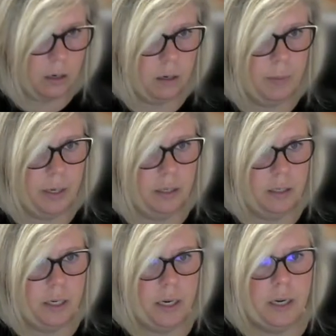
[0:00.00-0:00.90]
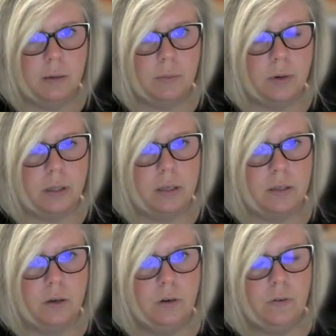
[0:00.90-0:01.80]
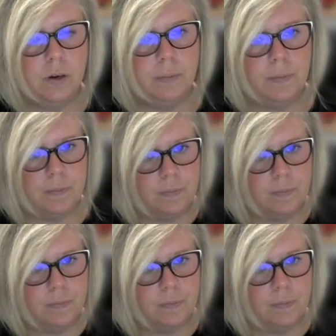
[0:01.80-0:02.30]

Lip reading: Command D, bring this over,